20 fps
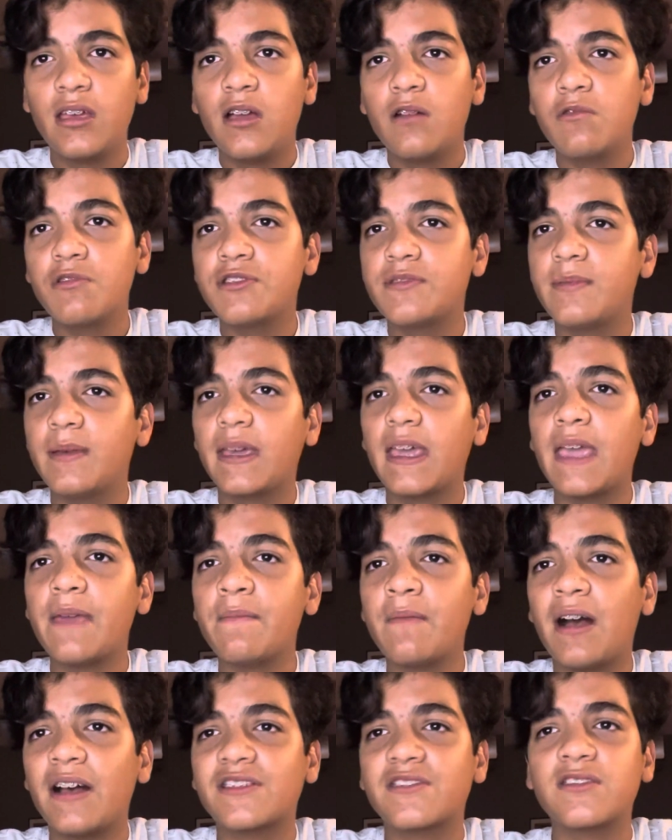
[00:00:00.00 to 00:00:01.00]
which
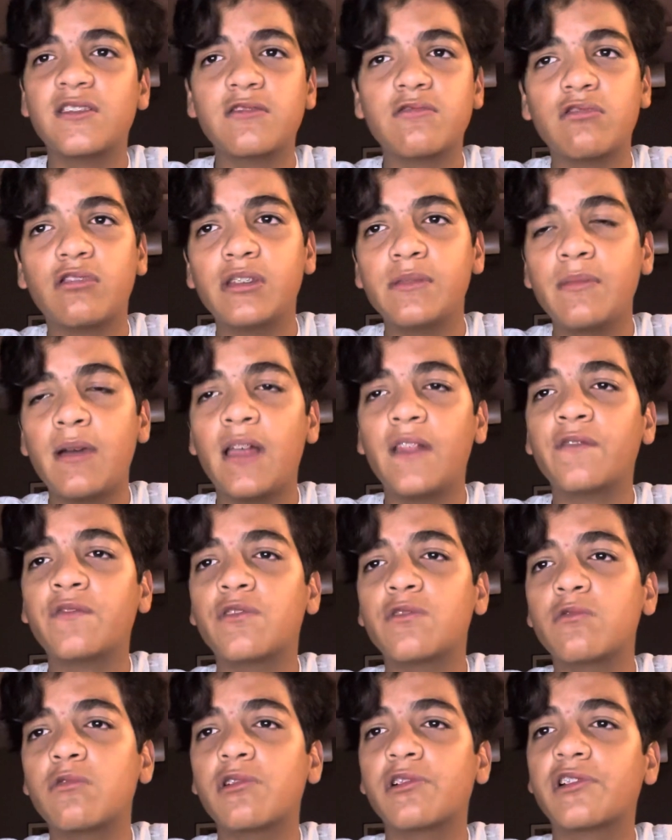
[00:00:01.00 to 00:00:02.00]
became a central demand for
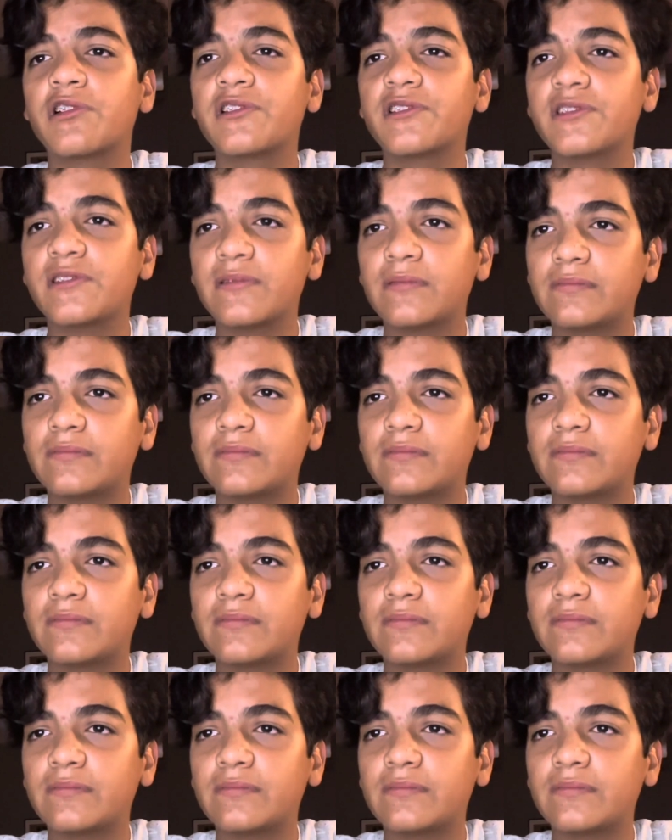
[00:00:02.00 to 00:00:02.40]
workers.